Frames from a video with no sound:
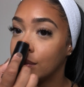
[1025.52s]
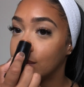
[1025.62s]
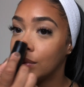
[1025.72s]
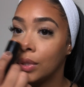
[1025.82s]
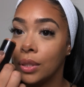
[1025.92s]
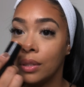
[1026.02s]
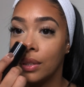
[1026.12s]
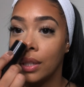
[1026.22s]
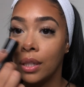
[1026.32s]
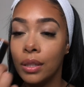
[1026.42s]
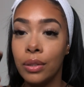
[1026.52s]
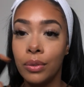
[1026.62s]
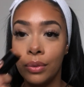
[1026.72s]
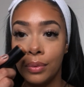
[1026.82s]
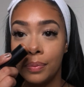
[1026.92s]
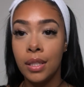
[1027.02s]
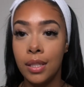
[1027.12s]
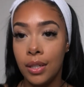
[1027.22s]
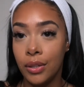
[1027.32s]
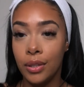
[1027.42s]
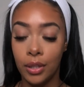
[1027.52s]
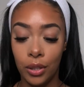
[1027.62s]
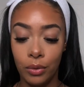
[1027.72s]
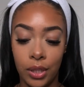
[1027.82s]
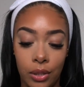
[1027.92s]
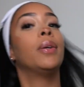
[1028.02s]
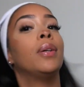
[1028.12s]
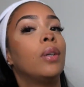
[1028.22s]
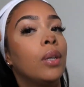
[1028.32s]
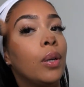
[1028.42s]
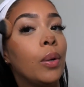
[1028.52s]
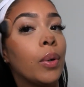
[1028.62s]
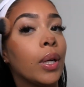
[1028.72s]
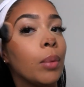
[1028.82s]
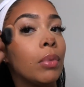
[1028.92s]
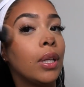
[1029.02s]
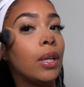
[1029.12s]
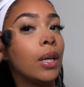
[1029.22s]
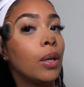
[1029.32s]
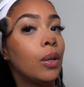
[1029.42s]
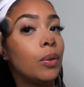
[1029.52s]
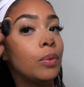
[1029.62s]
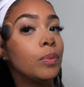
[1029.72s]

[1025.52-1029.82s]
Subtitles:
You're gonna look like a little deer, a cute deer. We're gonna blend now.